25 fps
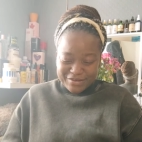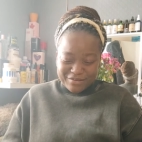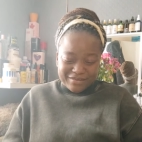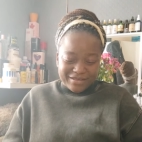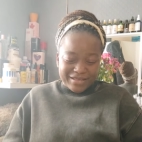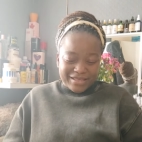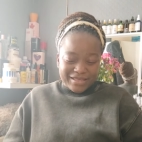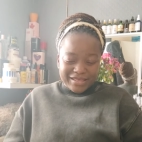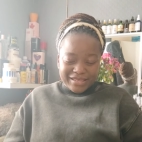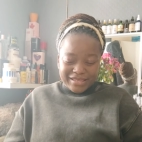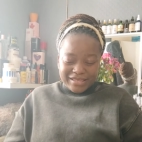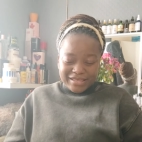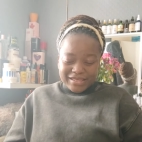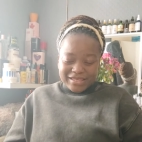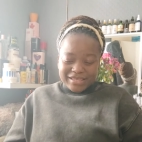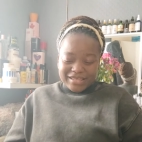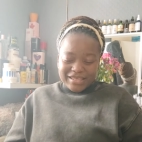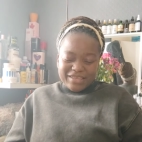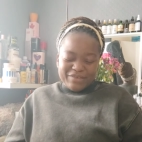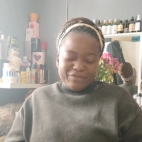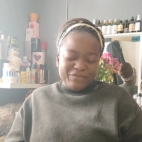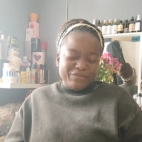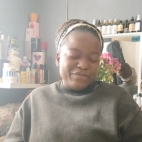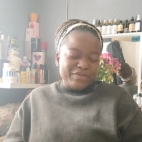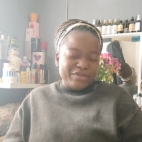So
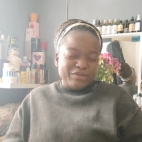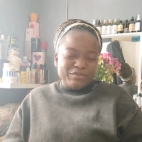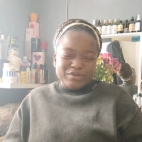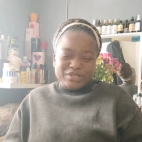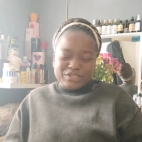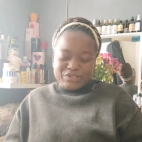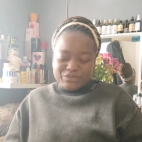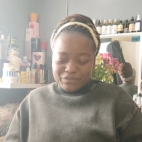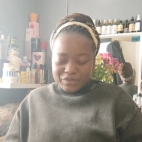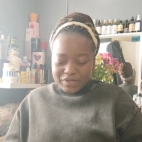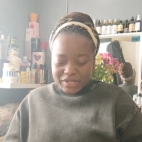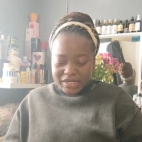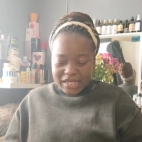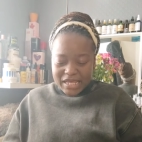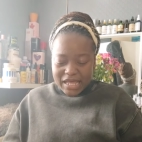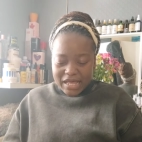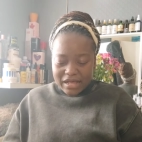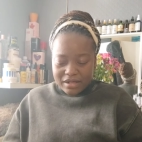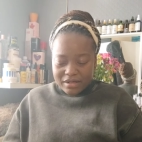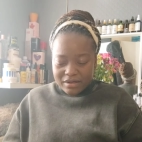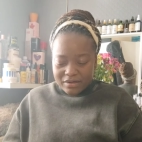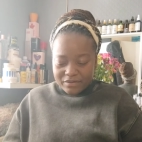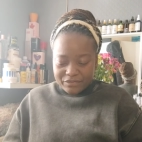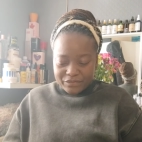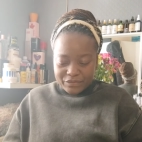if he was really
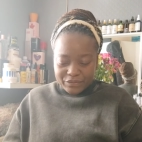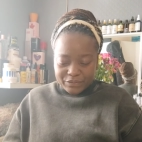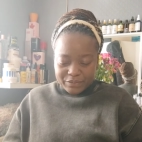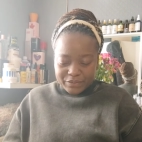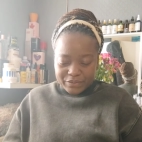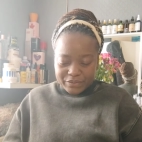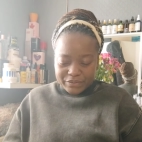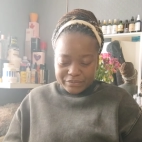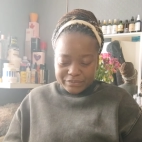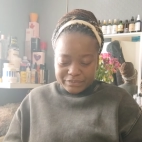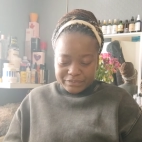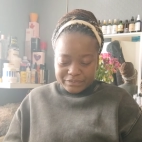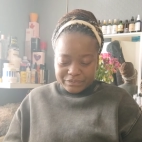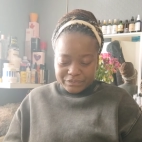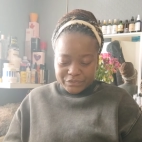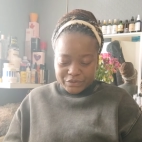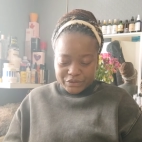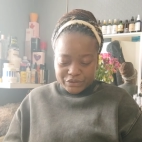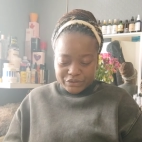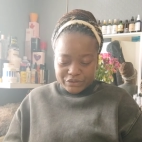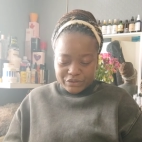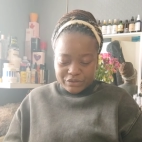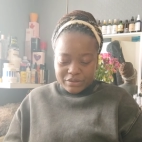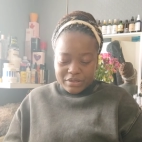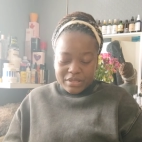uncomfortable,
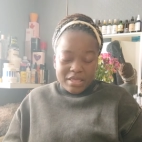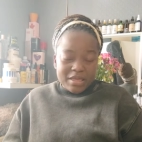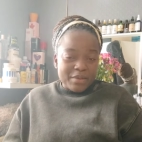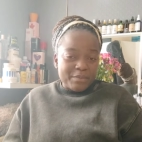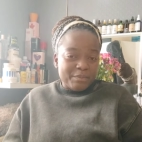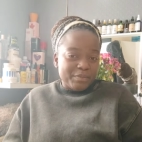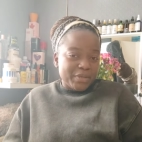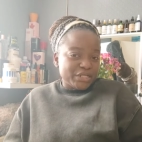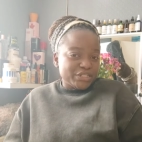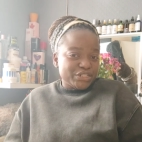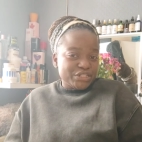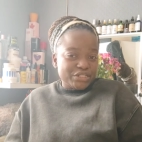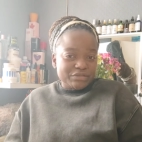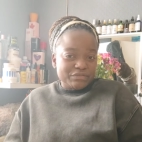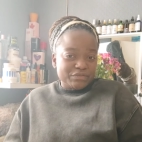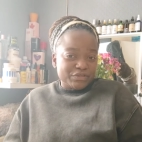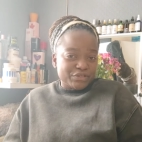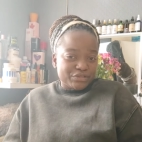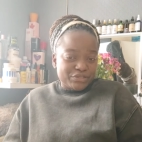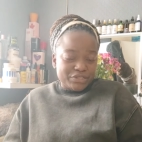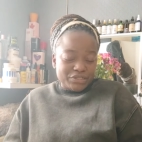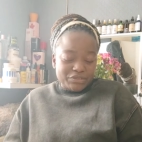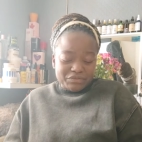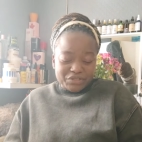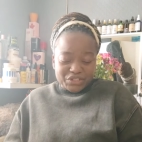you know. But she
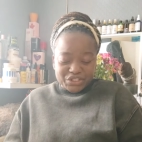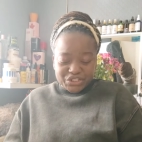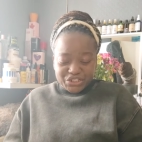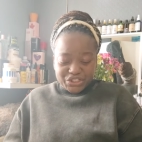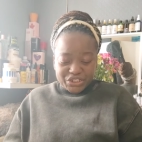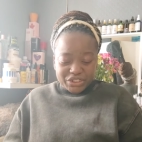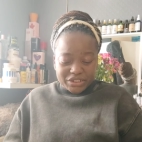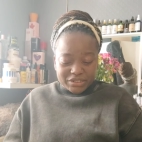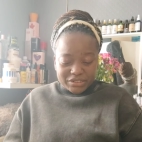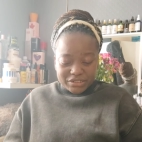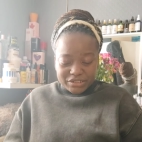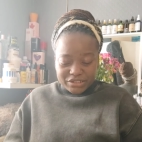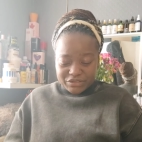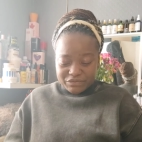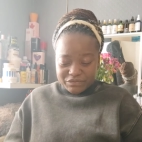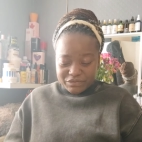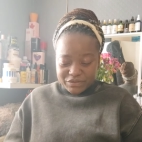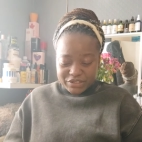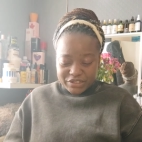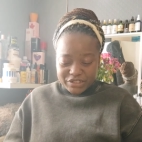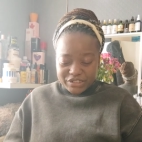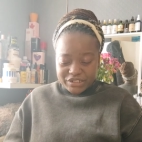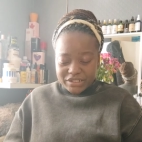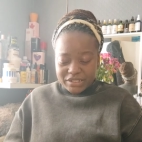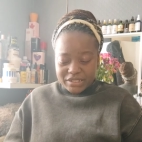was she was chill, she
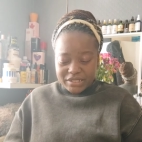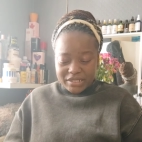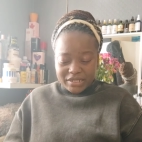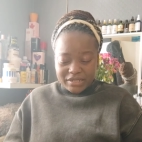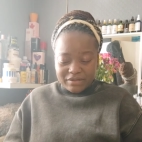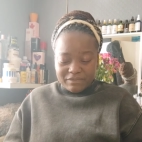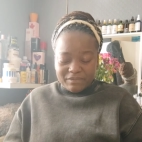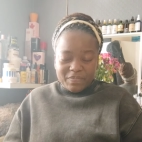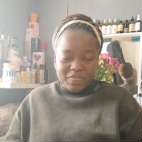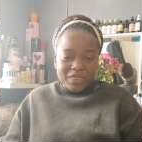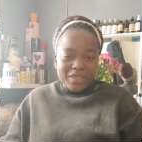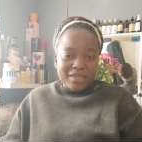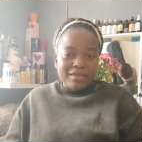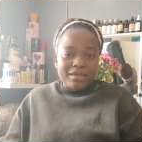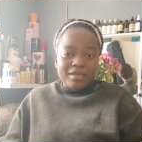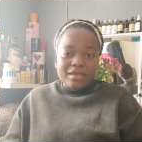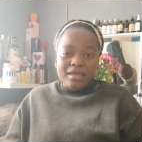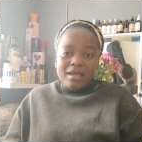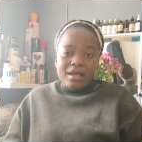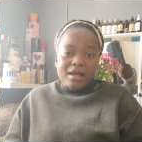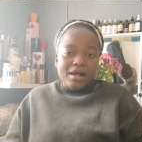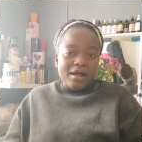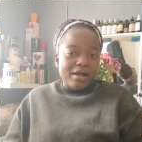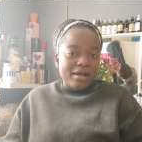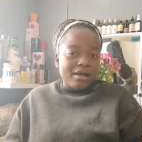was chilling.
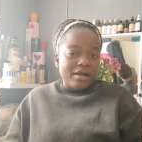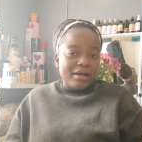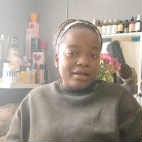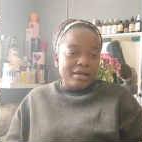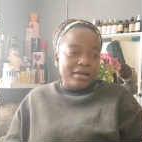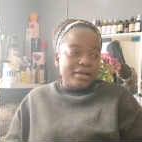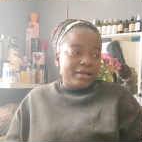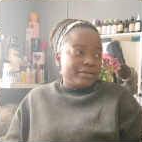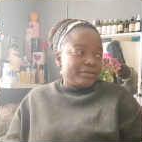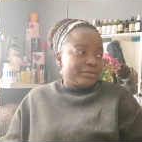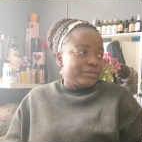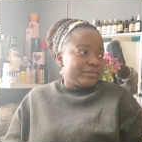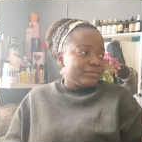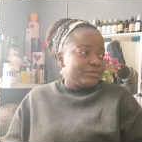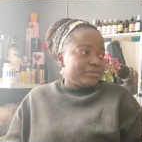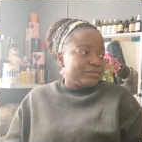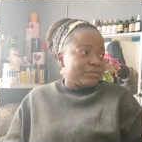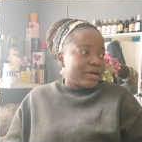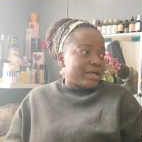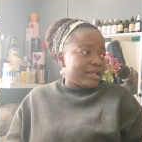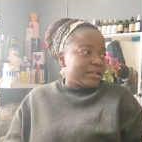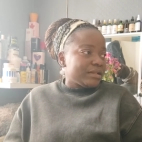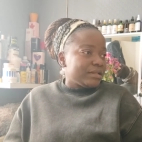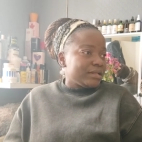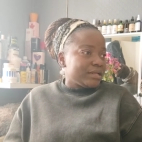And do
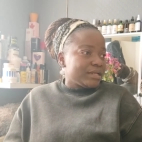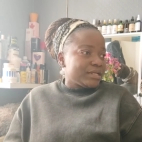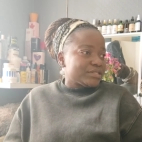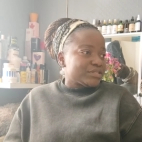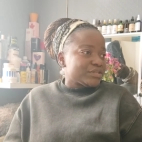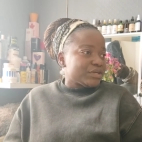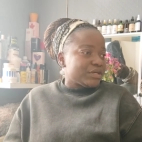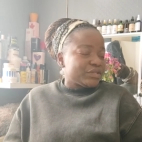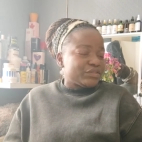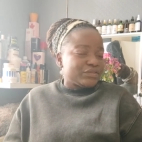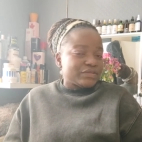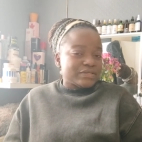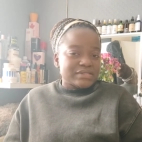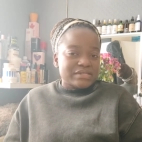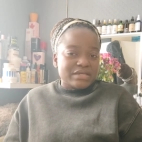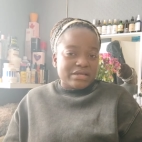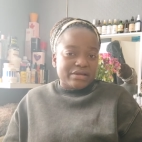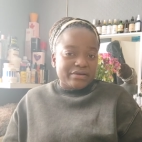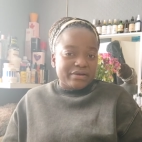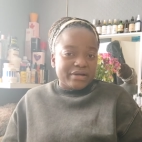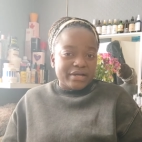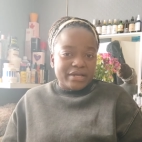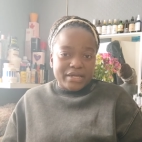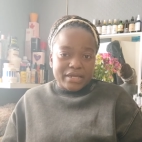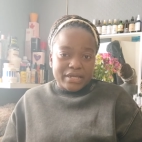I think he's going to see
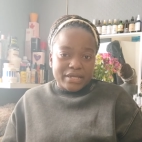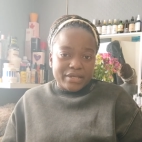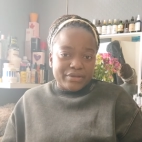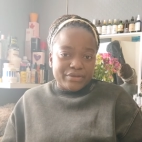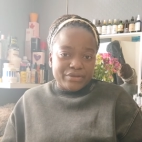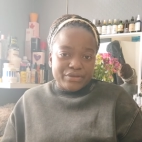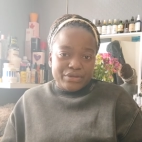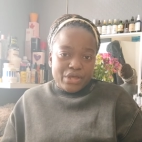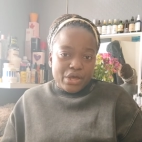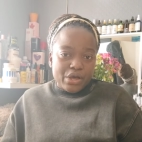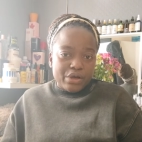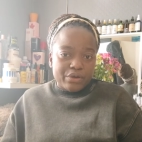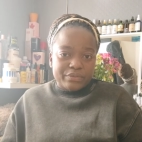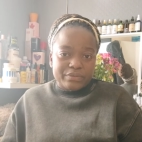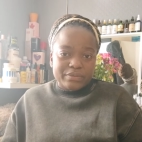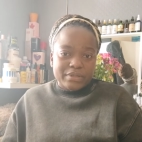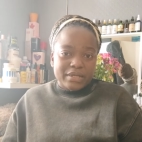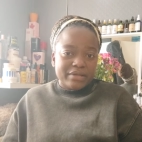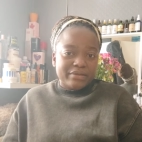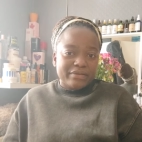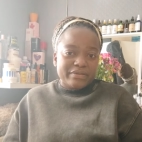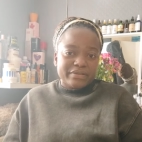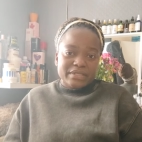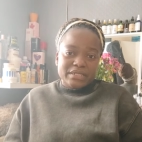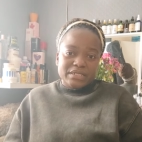her again? No,
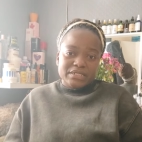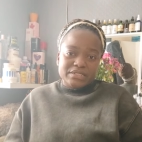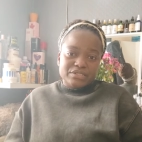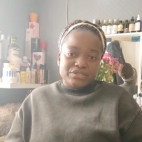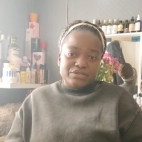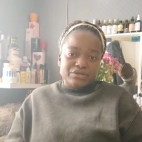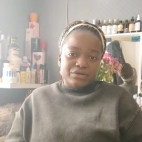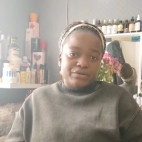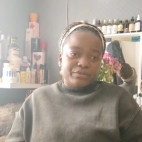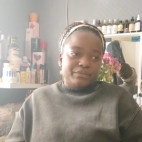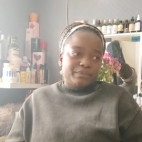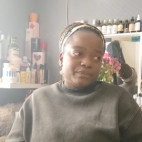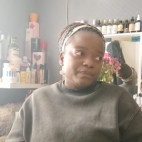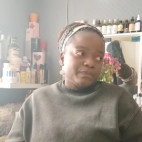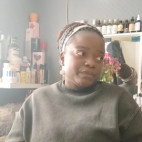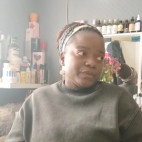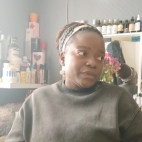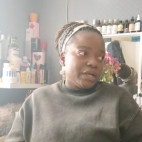I don't think so.